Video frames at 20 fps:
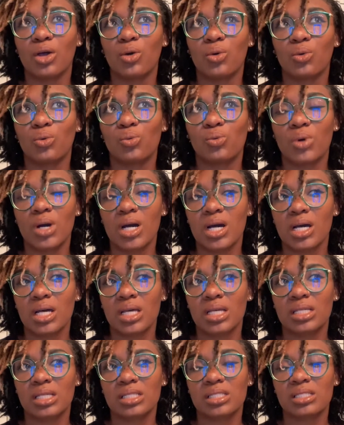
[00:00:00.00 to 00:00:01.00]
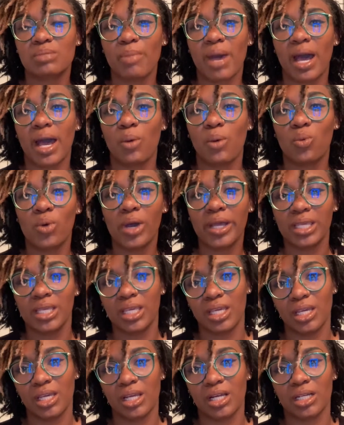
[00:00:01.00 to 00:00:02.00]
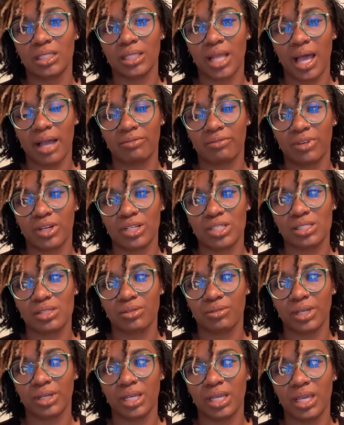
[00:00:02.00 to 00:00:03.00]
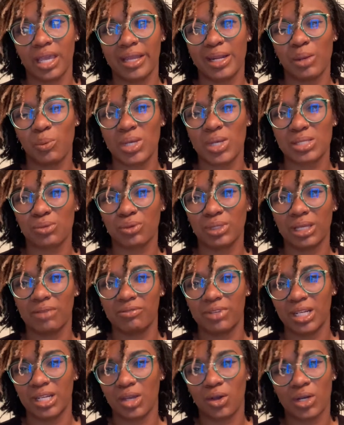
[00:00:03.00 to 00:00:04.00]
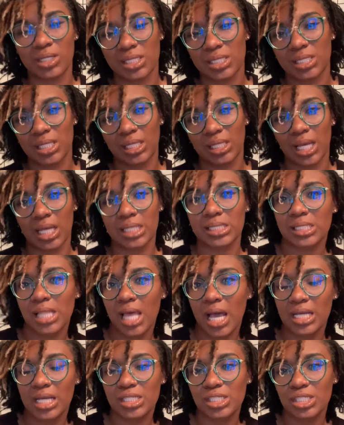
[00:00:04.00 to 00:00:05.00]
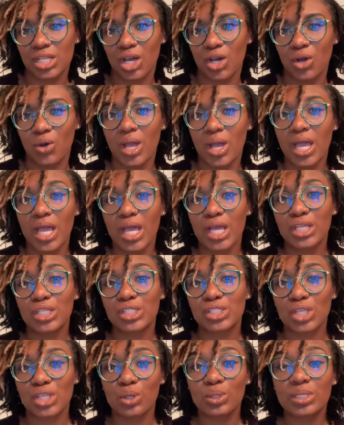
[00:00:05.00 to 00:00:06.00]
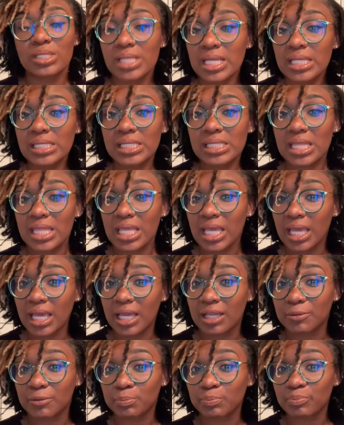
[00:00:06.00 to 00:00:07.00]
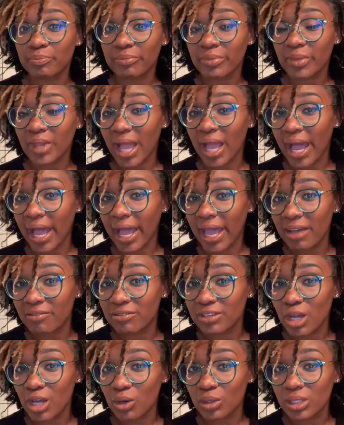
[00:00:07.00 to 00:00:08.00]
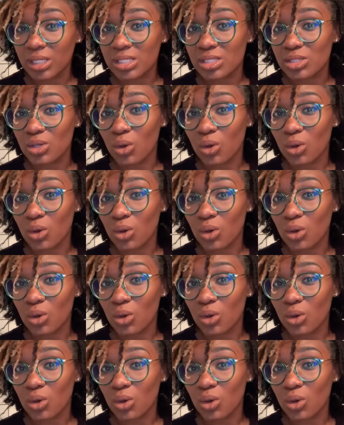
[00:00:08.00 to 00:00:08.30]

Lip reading: was my 1 year lockversary, and it wasn't really a video, I just did like a slideshow. So since then I have noticed